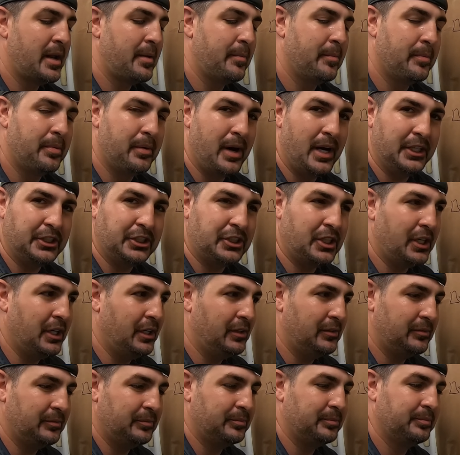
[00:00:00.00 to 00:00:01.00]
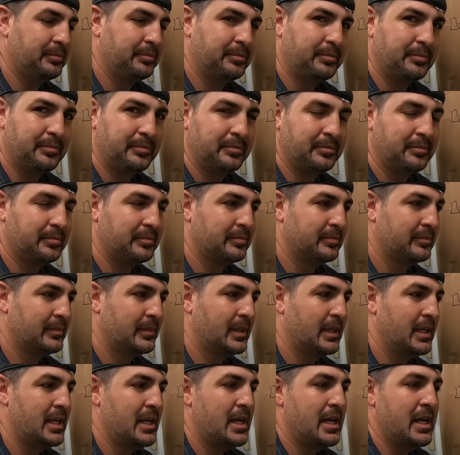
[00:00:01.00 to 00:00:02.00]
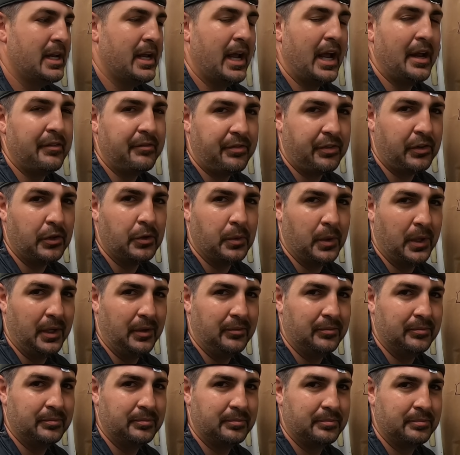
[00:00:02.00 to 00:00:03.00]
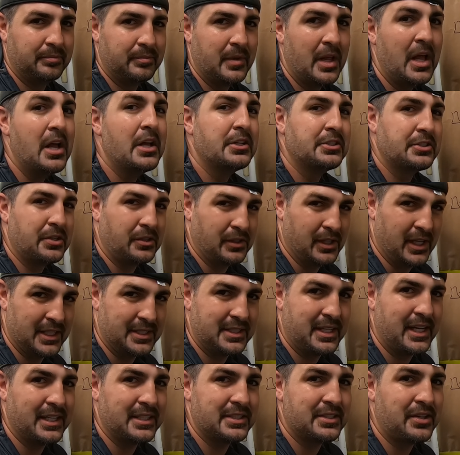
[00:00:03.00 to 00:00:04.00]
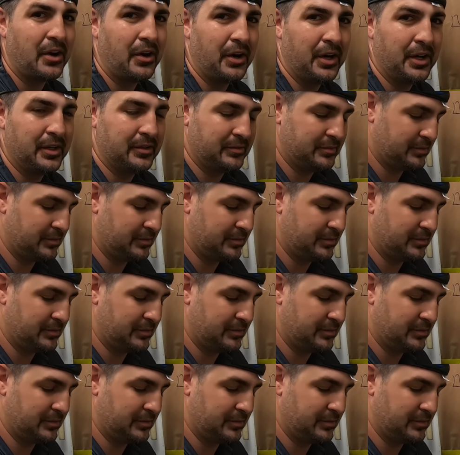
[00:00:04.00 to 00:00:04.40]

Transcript: Pressure and fluid. So let's get started.